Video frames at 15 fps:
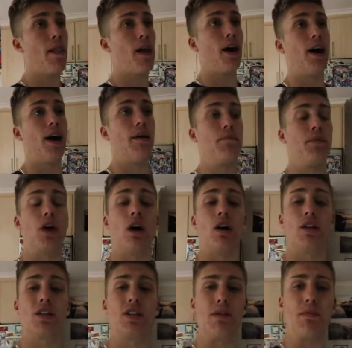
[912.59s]

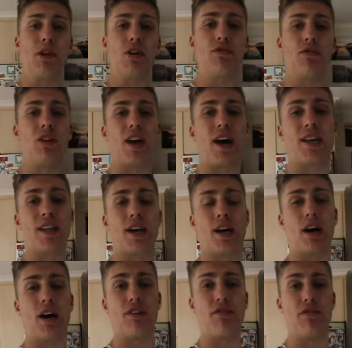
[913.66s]
Just let me know if you like that
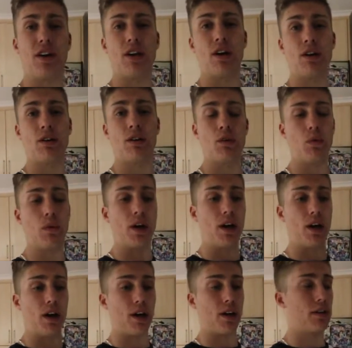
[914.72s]
kind of video
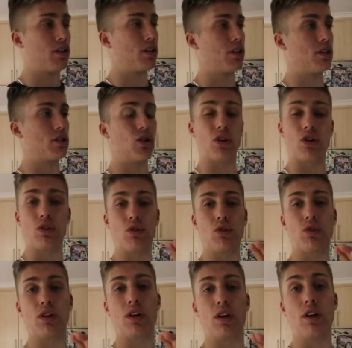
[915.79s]
where I took you
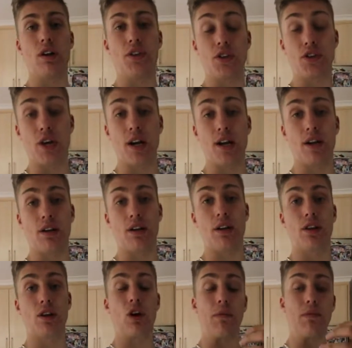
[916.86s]
through the training,
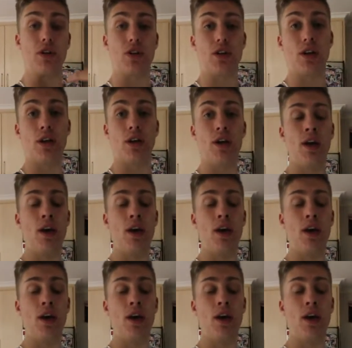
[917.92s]
the commentary,